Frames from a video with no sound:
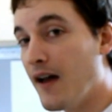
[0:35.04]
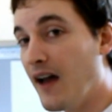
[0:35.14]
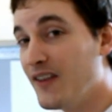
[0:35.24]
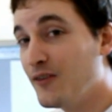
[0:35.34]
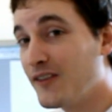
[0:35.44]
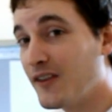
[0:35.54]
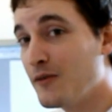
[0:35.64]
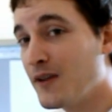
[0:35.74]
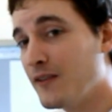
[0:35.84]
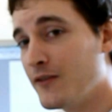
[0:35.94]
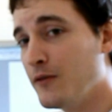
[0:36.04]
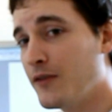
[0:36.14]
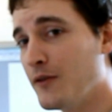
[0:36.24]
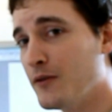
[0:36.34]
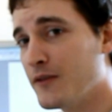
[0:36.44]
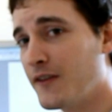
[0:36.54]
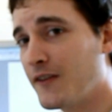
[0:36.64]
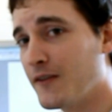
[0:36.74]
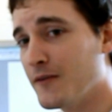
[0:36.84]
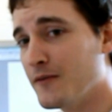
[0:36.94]
and also get a few
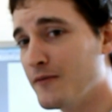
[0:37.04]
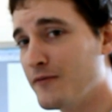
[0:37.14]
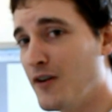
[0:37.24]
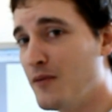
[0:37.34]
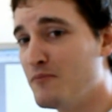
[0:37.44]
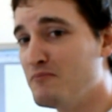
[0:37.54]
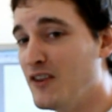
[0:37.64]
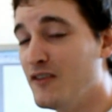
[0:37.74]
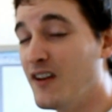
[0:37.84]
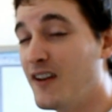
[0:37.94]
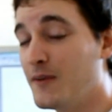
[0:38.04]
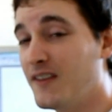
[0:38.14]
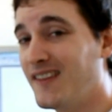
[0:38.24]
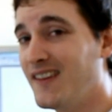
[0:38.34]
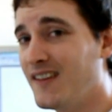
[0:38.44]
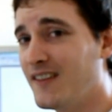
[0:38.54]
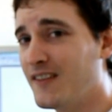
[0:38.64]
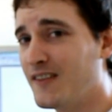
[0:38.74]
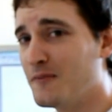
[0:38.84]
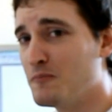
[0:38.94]
thoughts from you guys. I mean, seeing
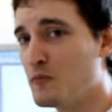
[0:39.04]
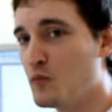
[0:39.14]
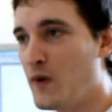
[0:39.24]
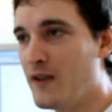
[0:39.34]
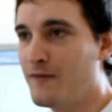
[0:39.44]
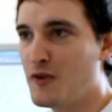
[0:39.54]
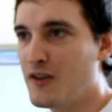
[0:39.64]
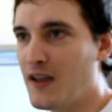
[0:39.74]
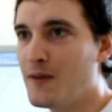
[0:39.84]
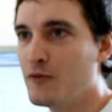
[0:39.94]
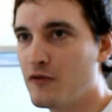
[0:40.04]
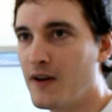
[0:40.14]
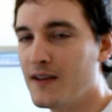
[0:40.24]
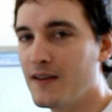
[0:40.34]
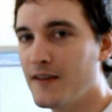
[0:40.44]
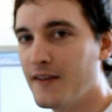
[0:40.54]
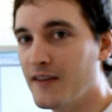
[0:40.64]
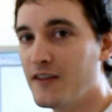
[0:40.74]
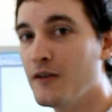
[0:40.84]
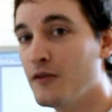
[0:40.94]
as with game trailers
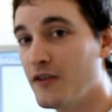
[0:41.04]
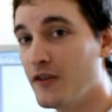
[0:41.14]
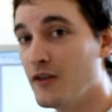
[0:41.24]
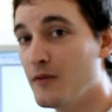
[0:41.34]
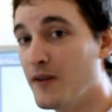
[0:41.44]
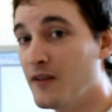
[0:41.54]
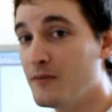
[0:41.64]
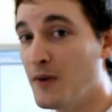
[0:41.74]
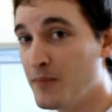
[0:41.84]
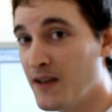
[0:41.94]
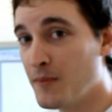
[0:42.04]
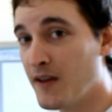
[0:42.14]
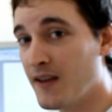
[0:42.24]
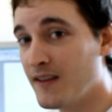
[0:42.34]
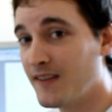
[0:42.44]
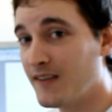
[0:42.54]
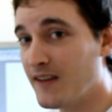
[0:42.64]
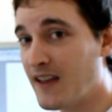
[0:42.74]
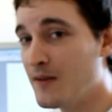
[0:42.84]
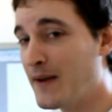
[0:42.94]
and YouTube and my blip hits, I
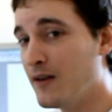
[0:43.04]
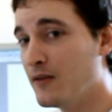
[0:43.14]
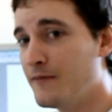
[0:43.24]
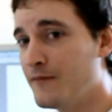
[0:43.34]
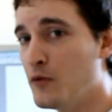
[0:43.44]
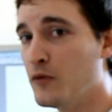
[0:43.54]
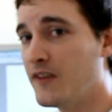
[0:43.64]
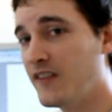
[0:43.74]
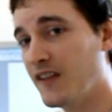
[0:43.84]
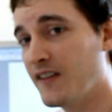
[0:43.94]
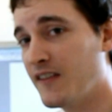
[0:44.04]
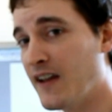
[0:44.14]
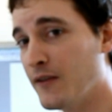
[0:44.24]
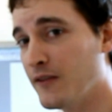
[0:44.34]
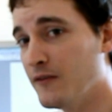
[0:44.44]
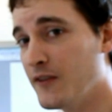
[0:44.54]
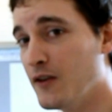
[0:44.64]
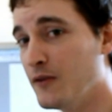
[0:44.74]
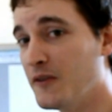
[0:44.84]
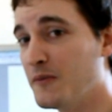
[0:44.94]
get about 4,000 to 6,000
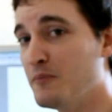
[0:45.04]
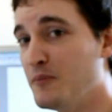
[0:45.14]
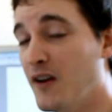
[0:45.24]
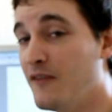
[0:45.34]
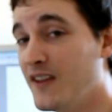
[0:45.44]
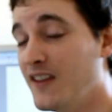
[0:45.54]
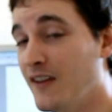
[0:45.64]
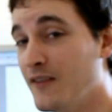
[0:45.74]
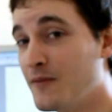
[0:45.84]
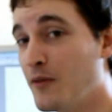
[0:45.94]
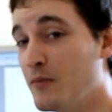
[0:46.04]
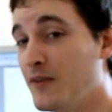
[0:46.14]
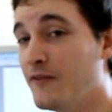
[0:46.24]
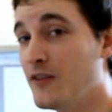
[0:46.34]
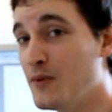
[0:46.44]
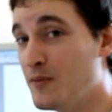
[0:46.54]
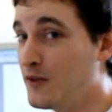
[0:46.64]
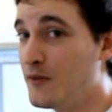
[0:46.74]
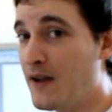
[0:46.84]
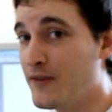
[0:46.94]
views per video. There's probably a few people
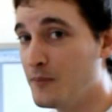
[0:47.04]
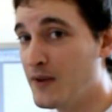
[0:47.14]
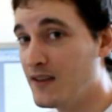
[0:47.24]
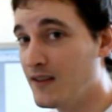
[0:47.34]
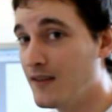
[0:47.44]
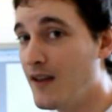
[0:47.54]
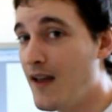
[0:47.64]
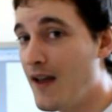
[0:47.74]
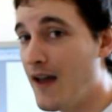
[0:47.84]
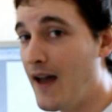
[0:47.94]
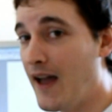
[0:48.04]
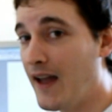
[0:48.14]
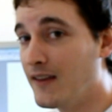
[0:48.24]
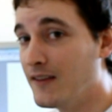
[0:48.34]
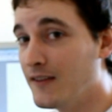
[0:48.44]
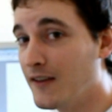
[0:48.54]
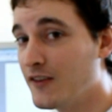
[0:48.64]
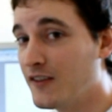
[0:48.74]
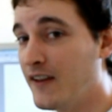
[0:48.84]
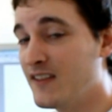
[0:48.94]
who have an opinion, and I'd
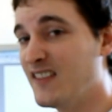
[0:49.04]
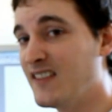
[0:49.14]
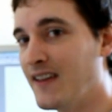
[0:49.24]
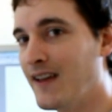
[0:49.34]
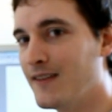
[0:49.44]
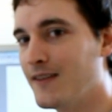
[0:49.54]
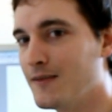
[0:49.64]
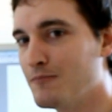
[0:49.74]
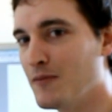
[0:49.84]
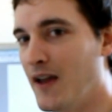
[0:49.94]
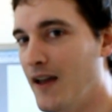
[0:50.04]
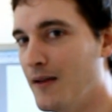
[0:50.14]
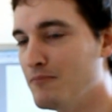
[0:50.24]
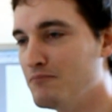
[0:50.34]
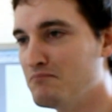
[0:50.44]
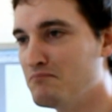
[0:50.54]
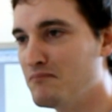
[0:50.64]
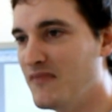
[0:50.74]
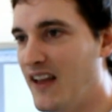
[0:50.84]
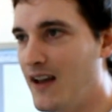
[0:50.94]
just like to get
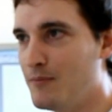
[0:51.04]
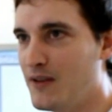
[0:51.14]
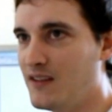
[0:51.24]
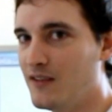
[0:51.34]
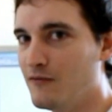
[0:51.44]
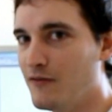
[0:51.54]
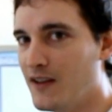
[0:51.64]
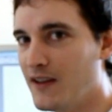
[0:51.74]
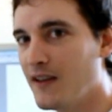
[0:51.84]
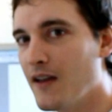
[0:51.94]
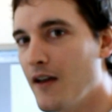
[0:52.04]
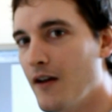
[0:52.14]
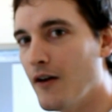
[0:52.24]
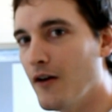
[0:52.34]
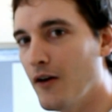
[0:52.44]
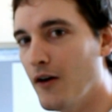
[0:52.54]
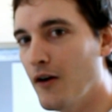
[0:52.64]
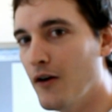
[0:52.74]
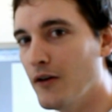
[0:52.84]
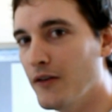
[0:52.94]
that opinion really
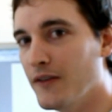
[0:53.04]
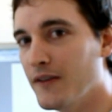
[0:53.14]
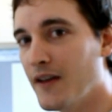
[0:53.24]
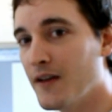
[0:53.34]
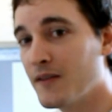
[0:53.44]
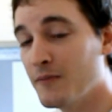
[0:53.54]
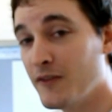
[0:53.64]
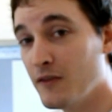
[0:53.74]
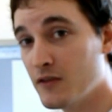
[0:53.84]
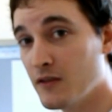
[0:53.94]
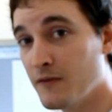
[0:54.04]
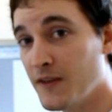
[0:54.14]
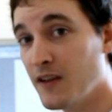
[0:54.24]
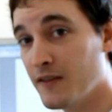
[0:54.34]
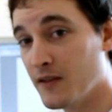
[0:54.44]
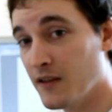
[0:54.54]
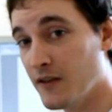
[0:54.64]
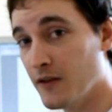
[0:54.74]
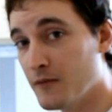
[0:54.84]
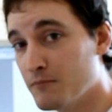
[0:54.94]
on some future videos I'm going
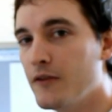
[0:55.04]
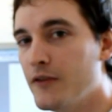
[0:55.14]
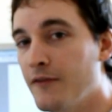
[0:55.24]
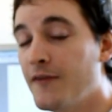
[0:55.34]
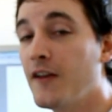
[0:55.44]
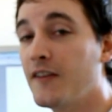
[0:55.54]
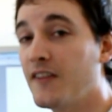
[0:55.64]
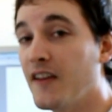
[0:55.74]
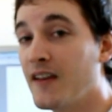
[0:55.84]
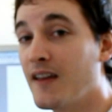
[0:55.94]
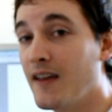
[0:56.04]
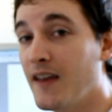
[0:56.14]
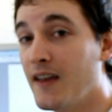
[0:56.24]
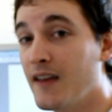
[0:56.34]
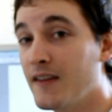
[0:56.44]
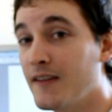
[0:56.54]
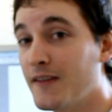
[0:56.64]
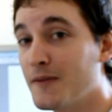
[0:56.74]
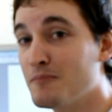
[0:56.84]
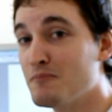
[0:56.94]
to do. The first thing
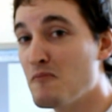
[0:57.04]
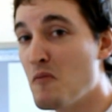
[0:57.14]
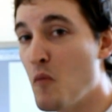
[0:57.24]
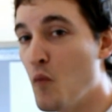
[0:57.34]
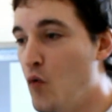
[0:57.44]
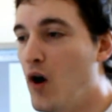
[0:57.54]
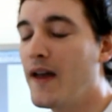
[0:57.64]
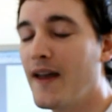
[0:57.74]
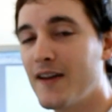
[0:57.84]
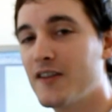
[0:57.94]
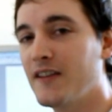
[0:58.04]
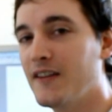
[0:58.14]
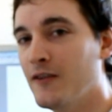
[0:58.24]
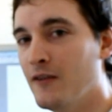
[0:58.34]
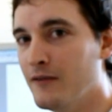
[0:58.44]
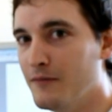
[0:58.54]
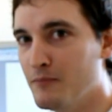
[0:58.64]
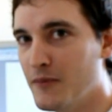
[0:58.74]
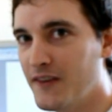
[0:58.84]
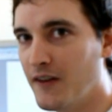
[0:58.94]
is why I actually sort of
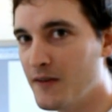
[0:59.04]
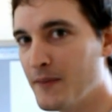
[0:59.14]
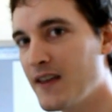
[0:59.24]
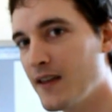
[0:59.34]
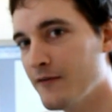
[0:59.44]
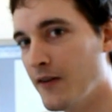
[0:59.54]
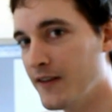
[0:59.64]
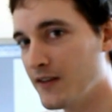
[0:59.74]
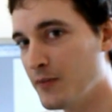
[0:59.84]
started making Finding the